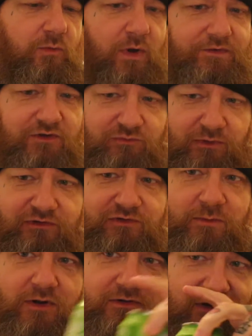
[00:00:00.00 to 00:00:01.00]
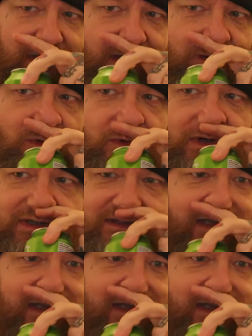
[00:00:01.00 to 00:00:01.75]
one that springs to mind is Cloudwater.